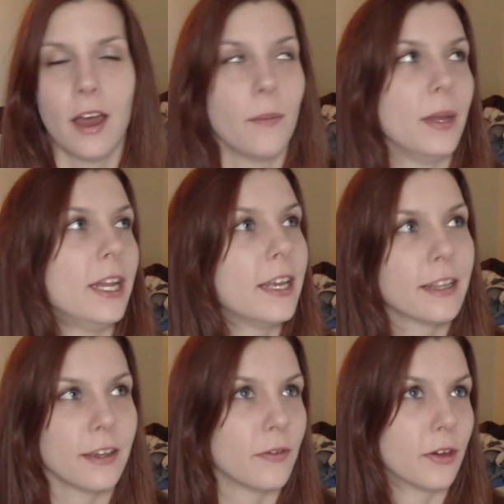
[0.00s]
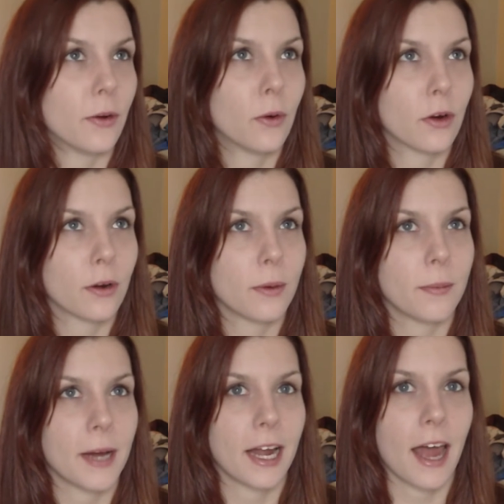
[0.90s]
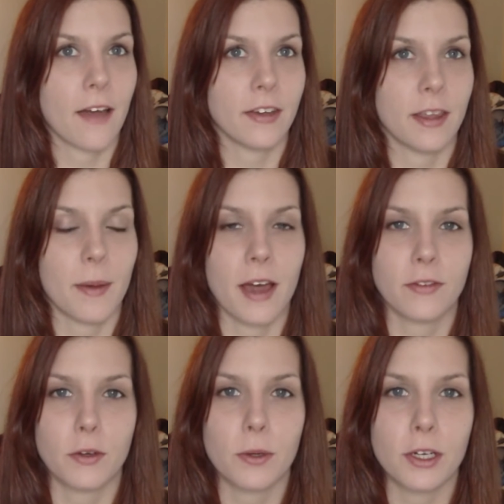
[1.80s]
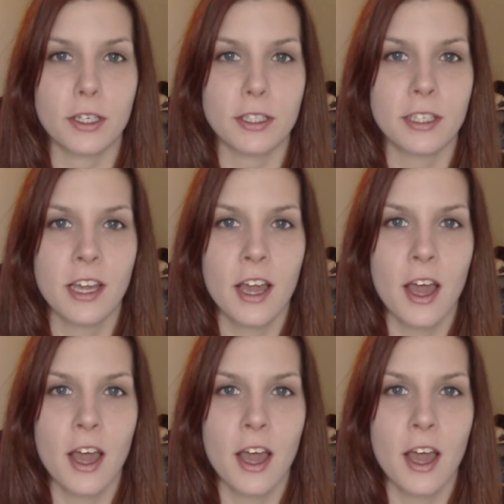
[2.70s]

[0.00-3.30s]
immediately feel horrible about having them afterwards.